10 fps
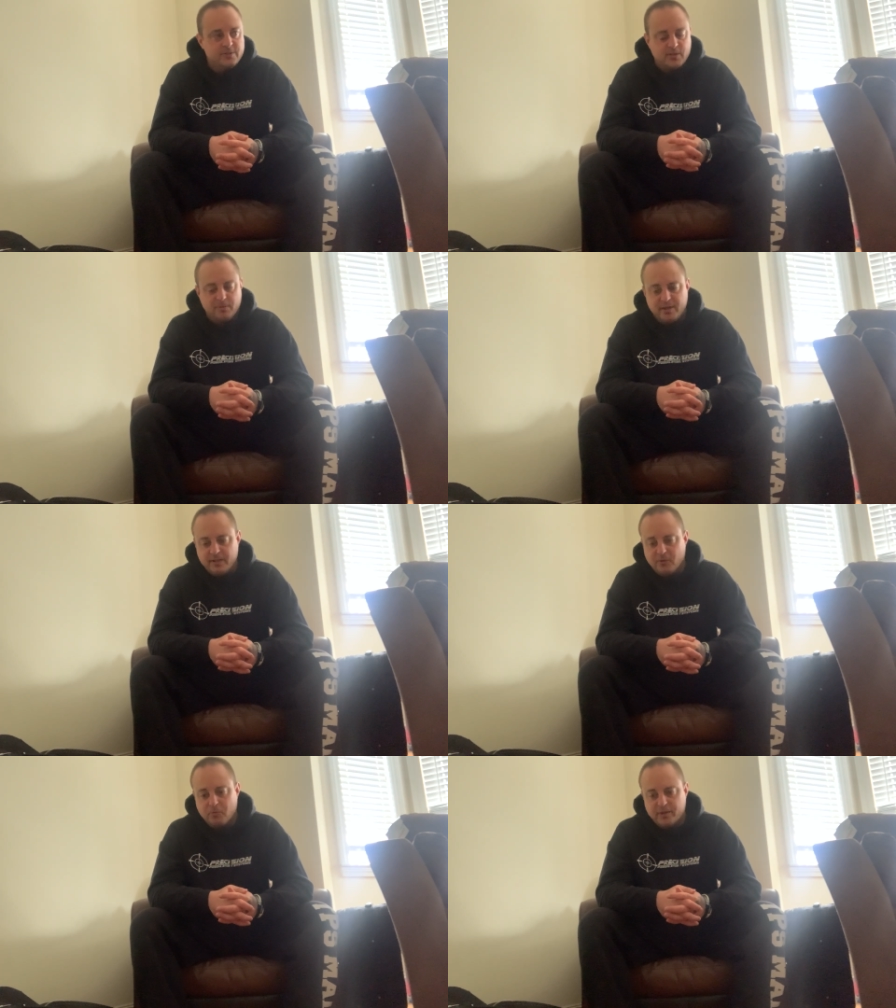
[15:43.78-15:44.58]
So that'll be
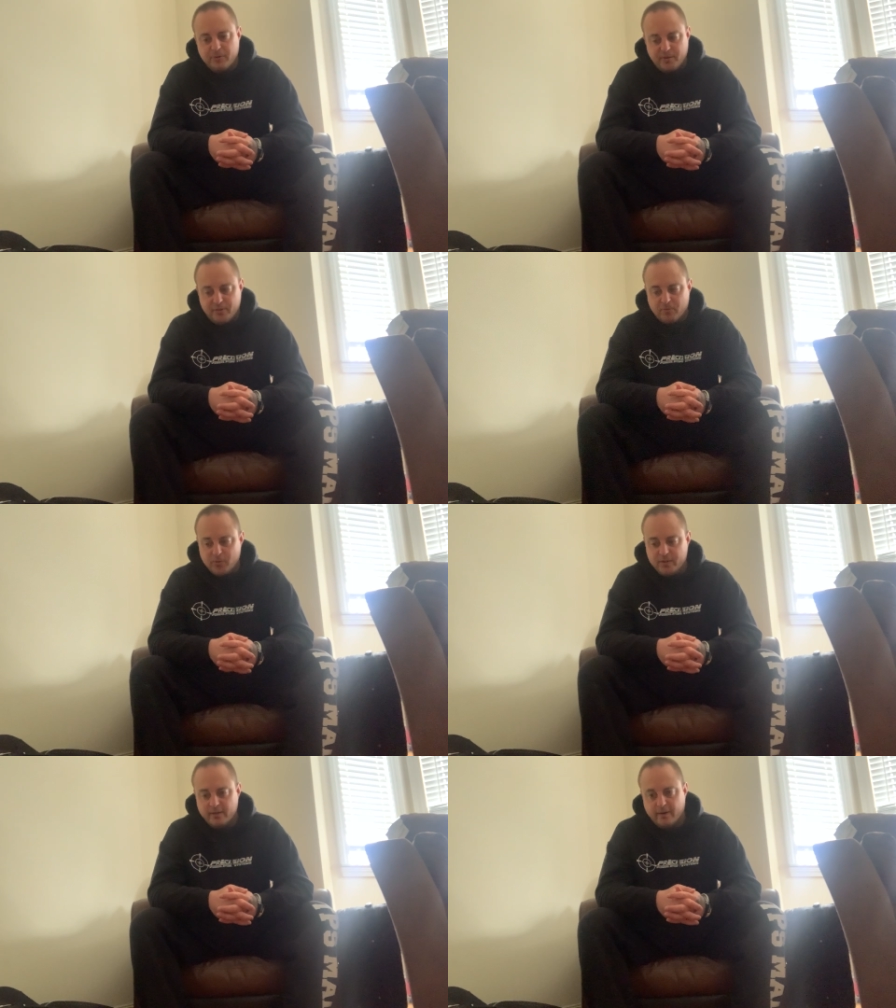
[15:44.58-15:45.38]
another one that we
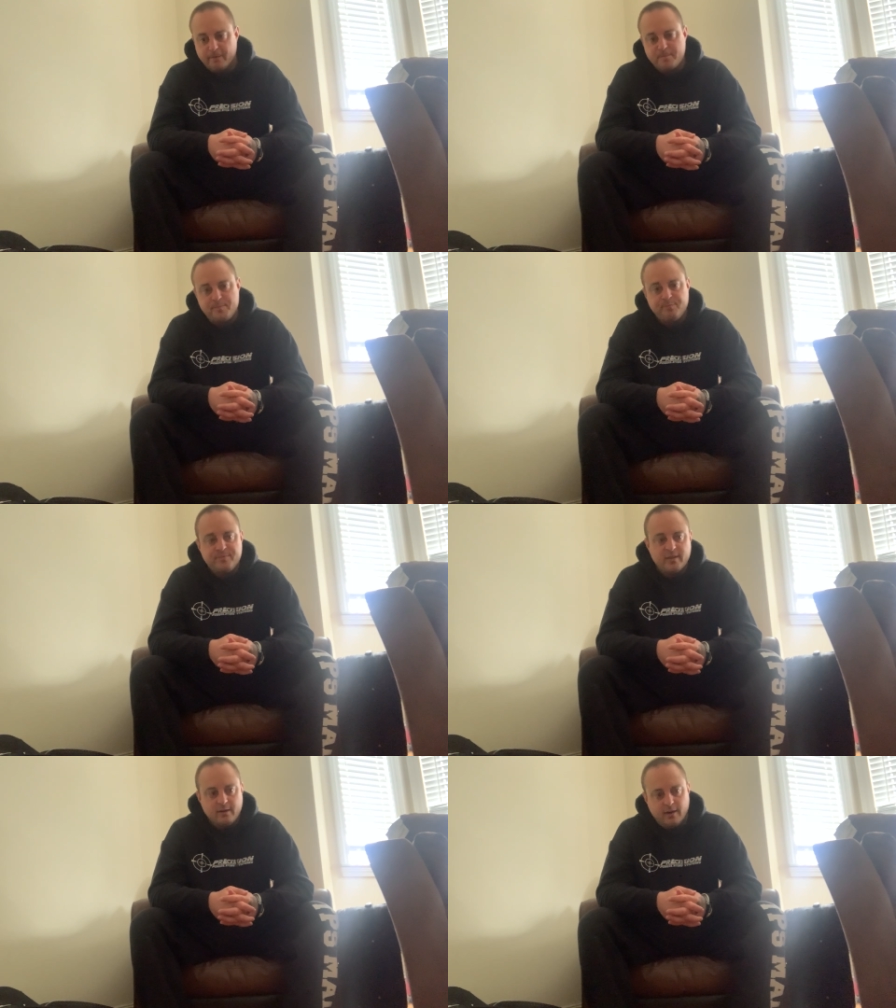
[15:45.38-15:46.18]
throw in there.
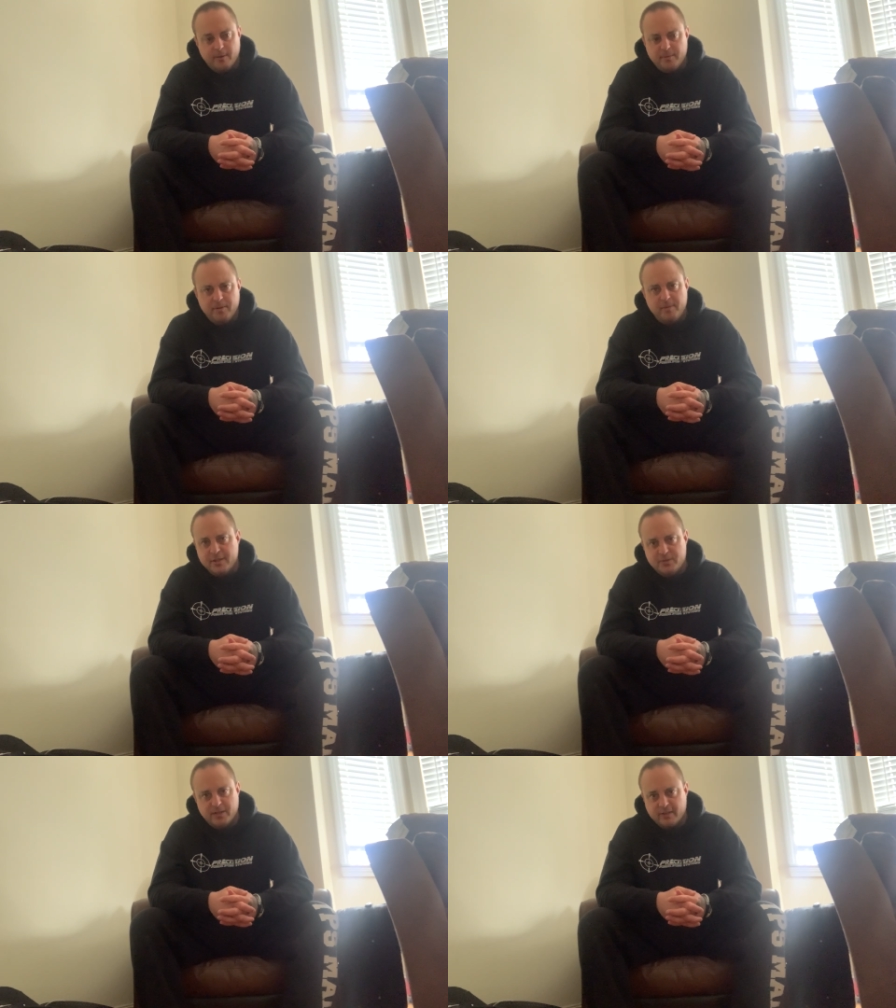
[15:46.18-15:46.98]
And maybe
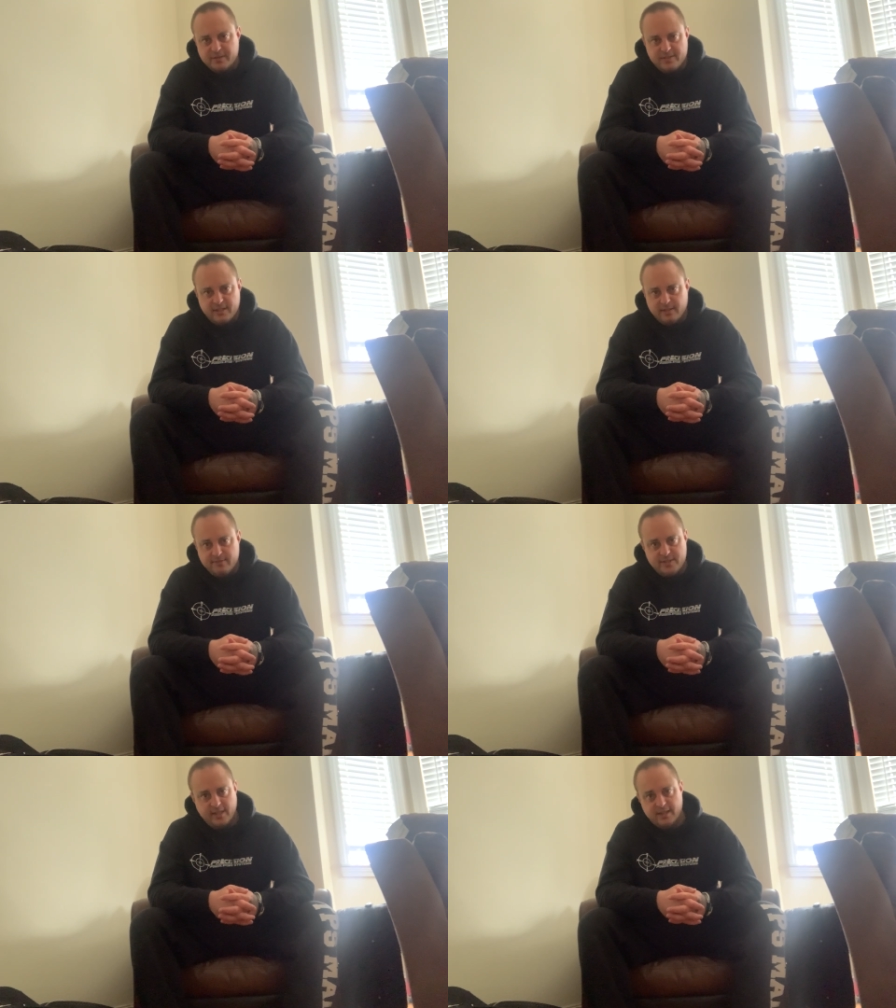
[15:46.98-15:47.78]
I do that on the
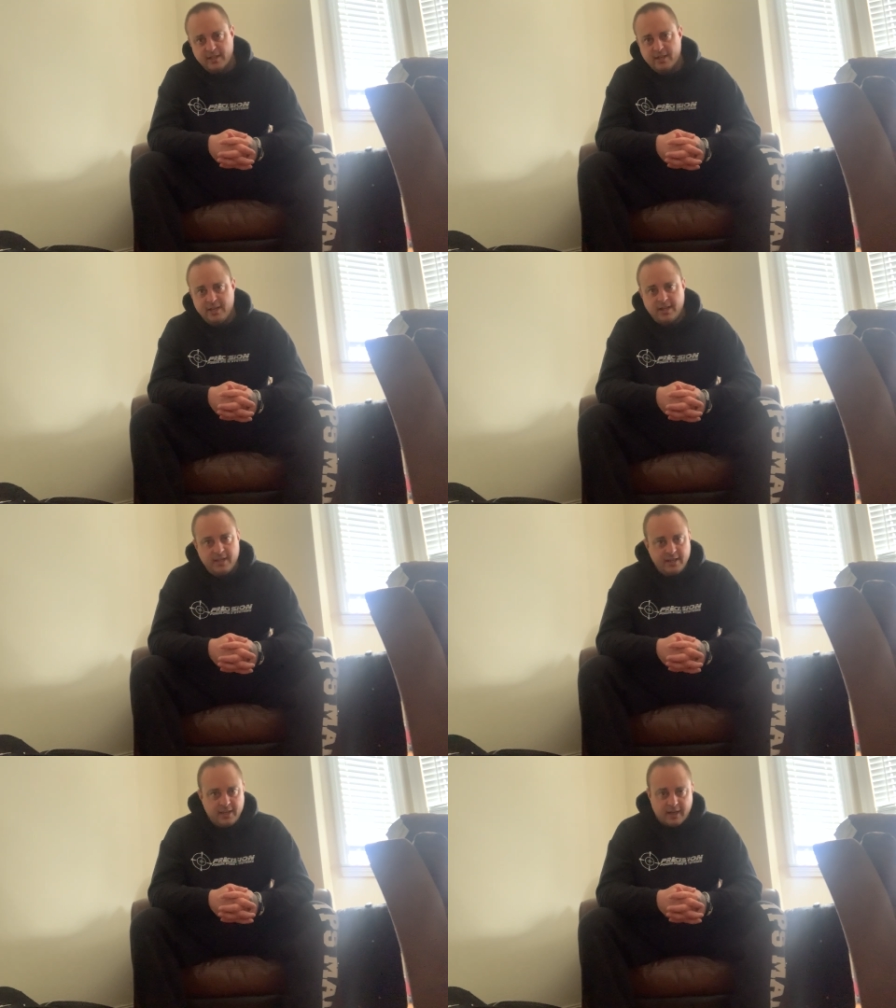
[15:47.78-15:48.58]
deadlift day.
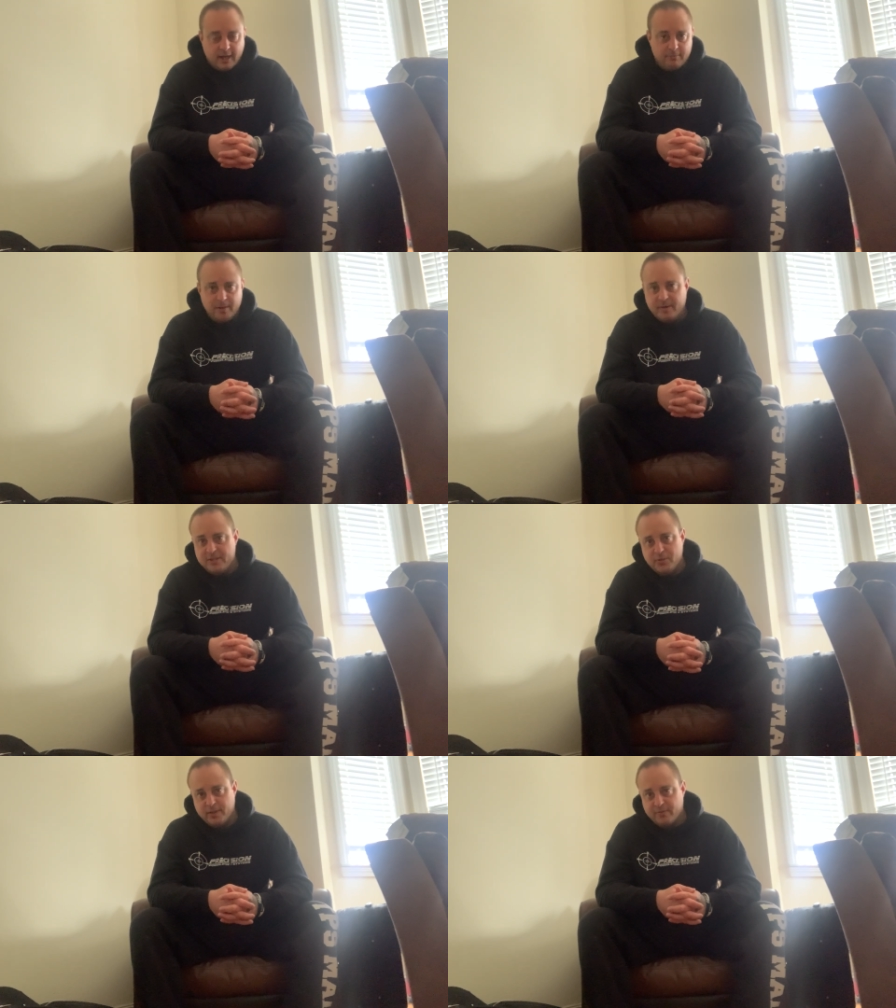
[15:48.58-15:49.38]
Maybe I
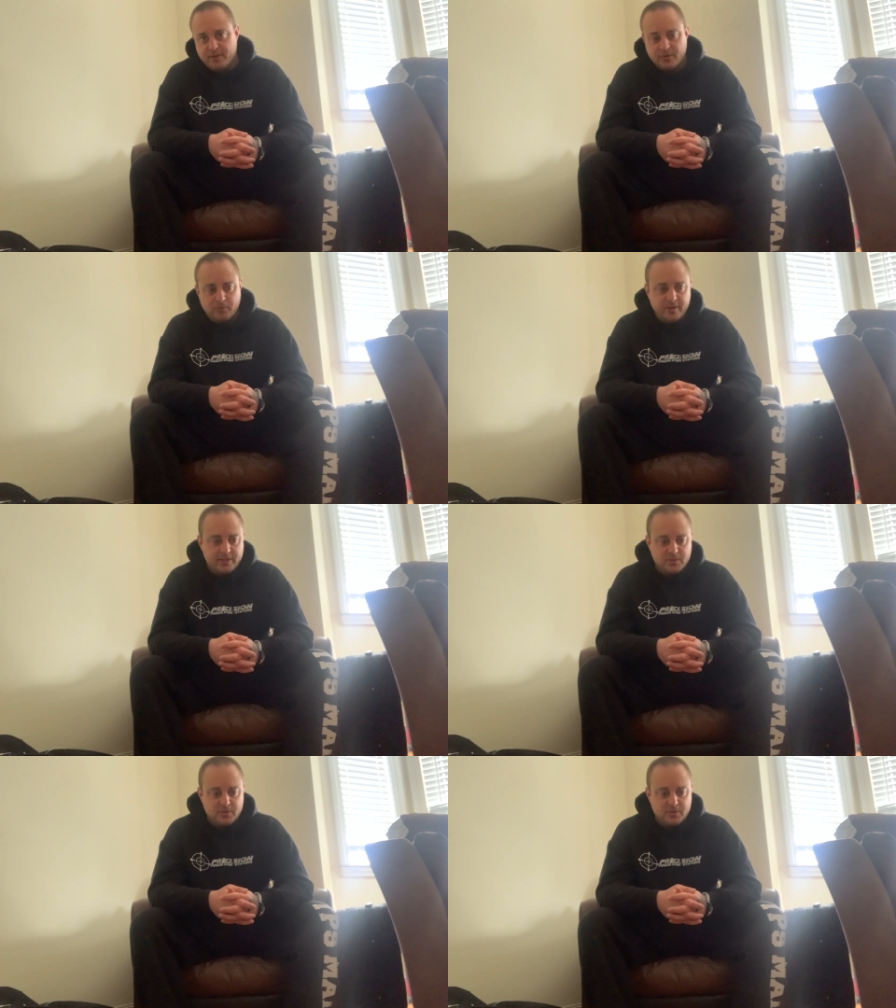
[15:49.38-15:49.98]
do it every other week.